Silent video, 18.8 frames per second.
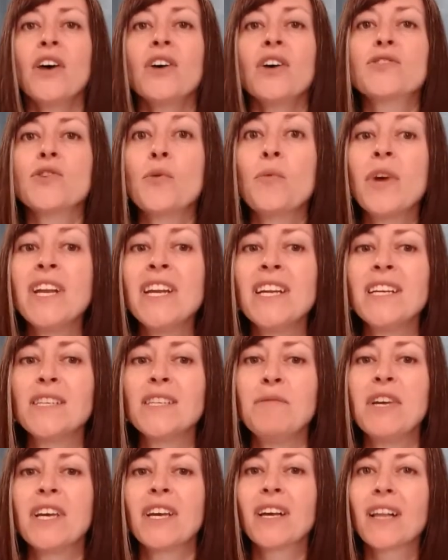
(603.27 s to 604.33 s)
So we need
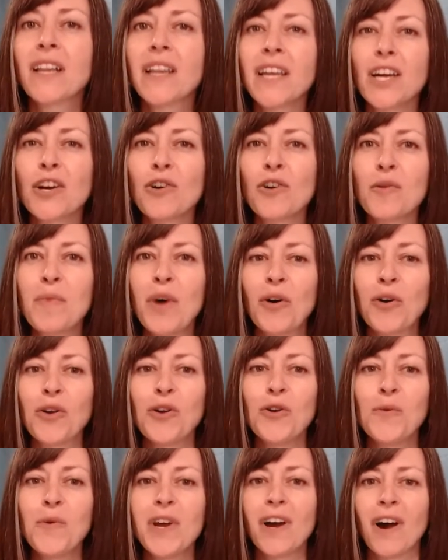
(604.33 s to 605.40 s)
to be clear about
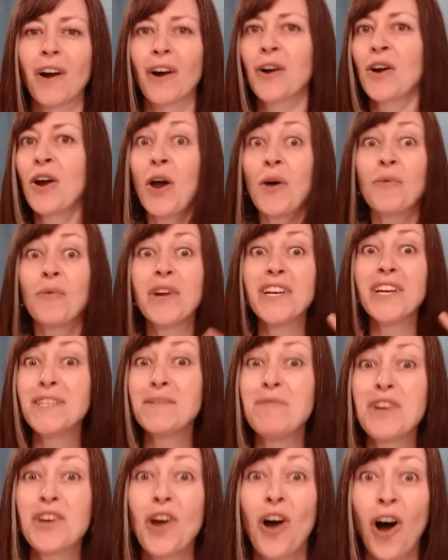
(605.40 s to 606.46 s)
who we are. We need
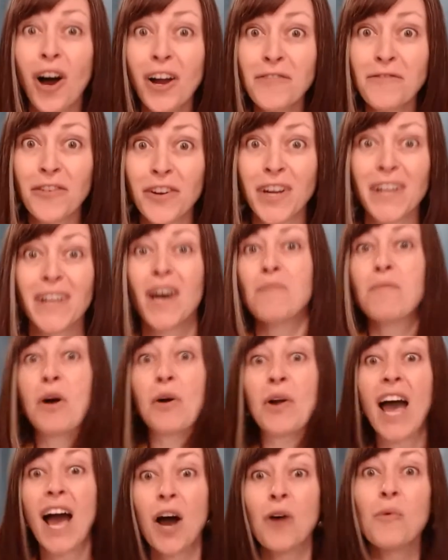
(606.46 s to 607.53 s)
to be confident
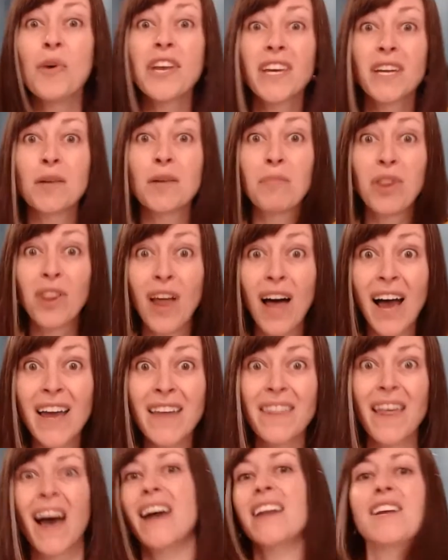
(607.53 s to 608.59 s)
about how we can apply
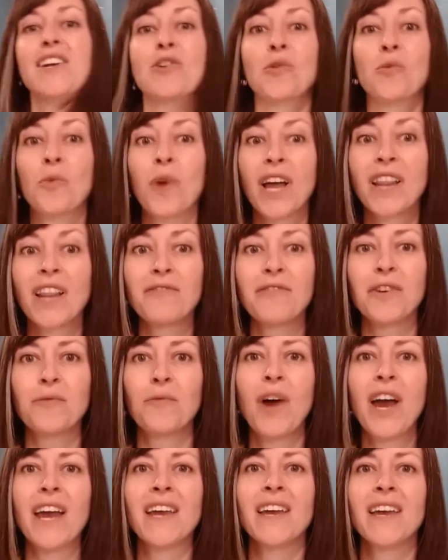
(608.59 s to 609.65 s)
that in a relevant
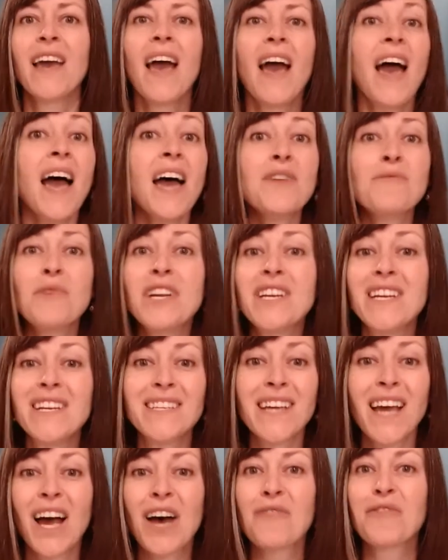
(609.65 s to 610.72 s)
way. And we need
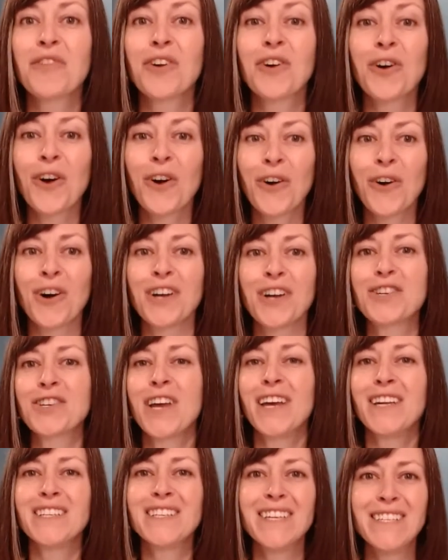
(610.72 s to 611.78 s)
to have the courage
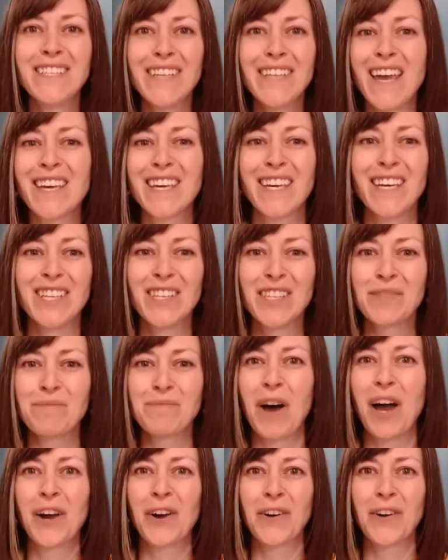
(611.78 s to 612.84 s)
to take
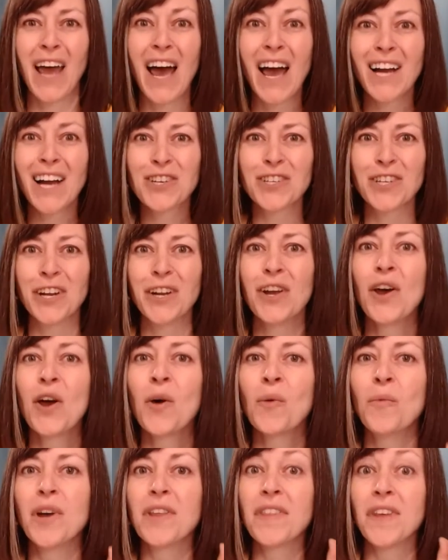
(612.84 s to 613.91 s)
inspired action
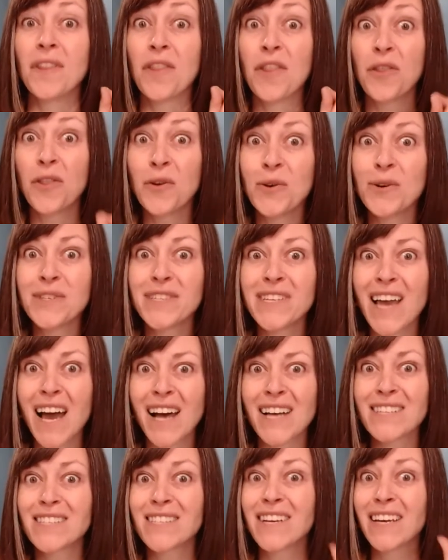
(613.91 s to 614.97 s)
with
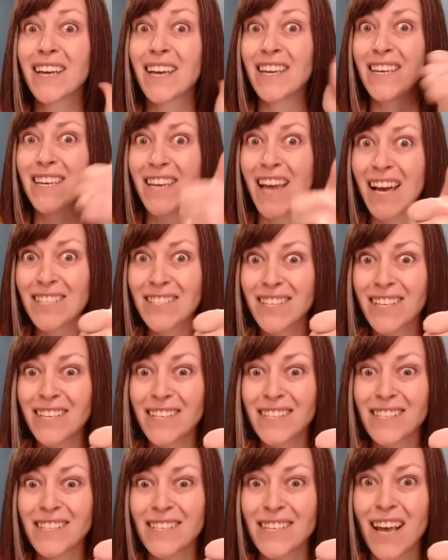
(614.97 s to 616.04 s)
enthusiastic
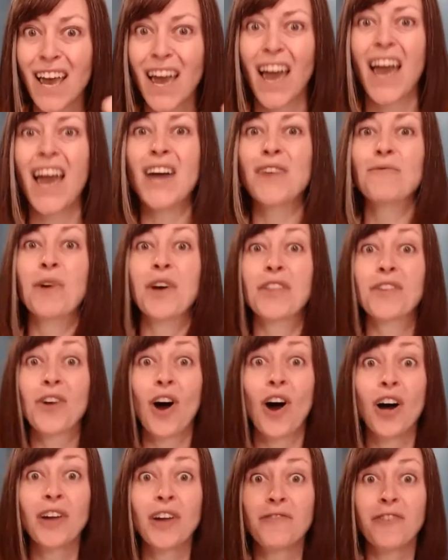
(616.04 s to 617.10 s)
yeses and with
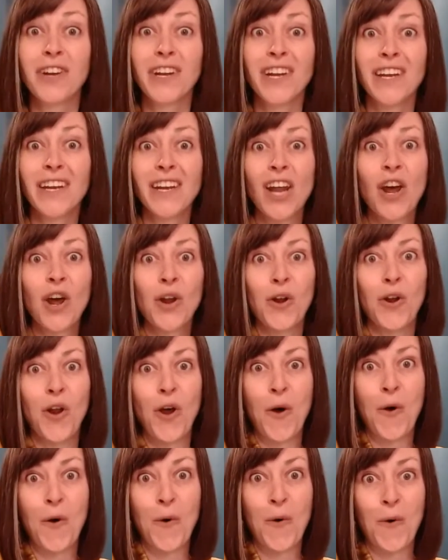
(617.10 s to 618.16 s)
confident
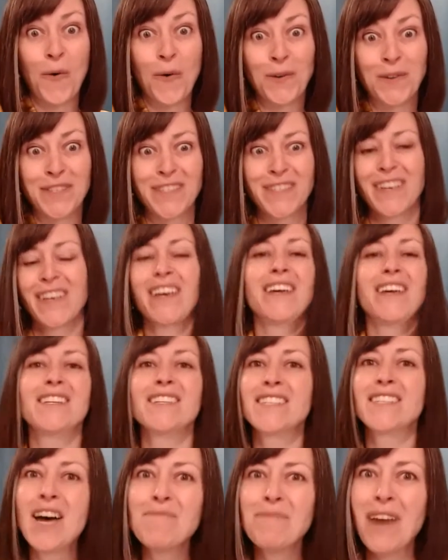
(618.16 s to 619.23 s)
no's. Does
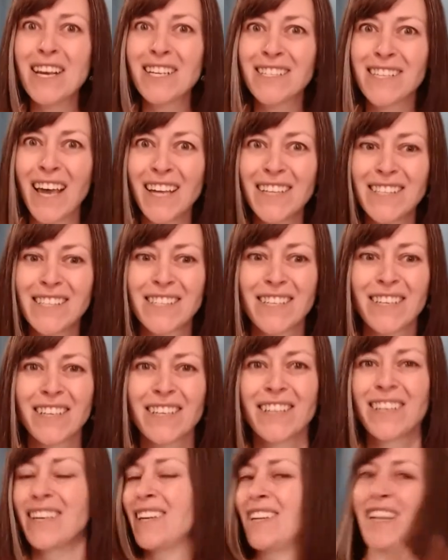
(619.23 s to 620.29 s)
that make sense?
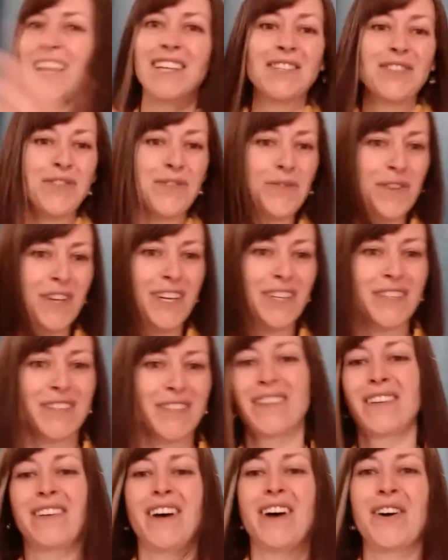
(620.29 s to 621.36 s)
Let's do
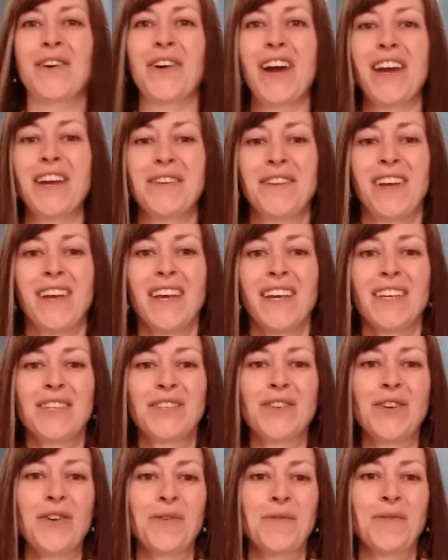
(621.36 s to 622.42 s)
this. All right.
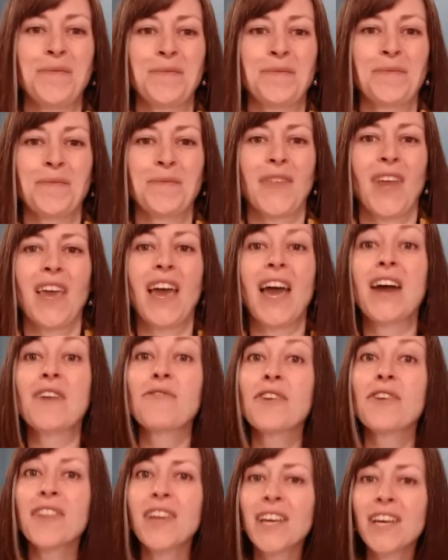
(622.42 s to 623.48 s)
So
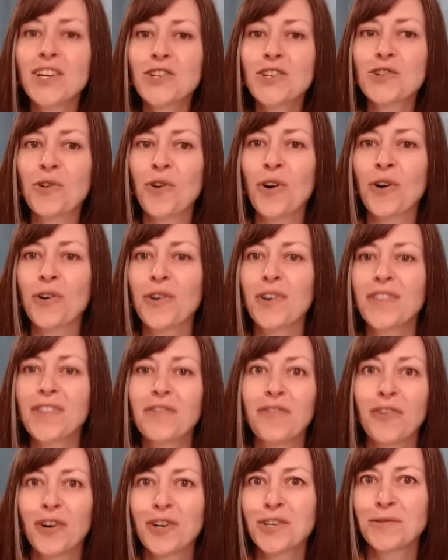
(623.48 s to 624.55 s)
everything is shorter in
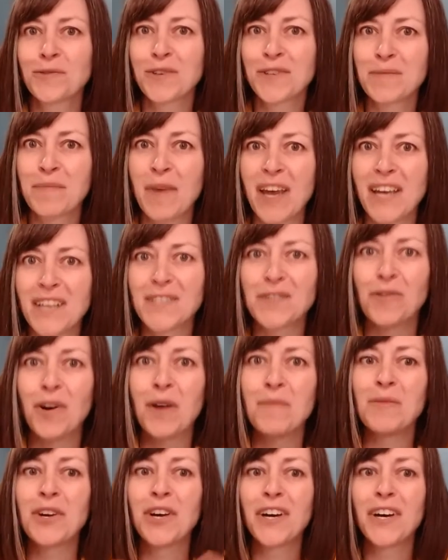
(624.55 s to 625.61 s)
the virtual space, so
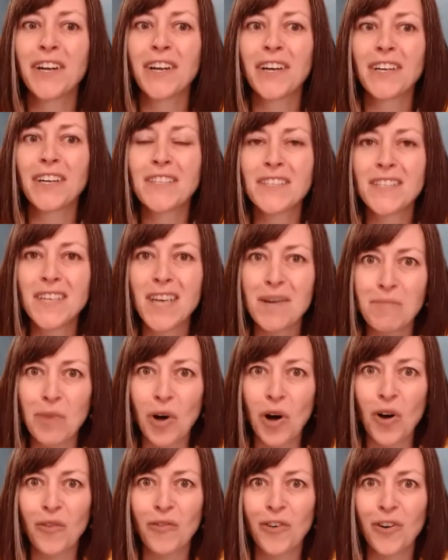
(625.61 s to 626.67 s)
I'm gonna skip
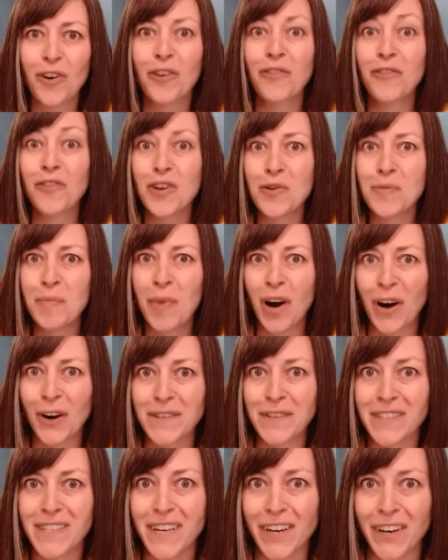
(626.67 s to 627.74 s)
over a few
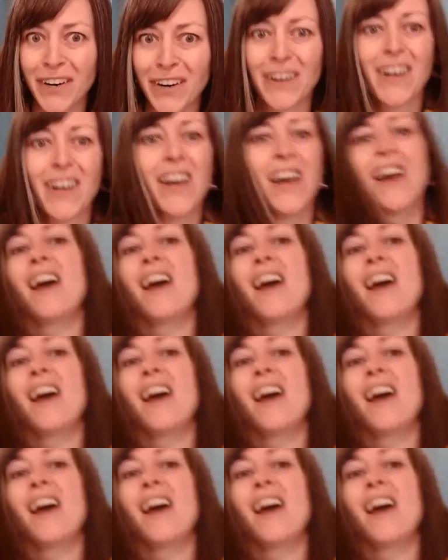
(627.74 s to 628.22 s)
parts here.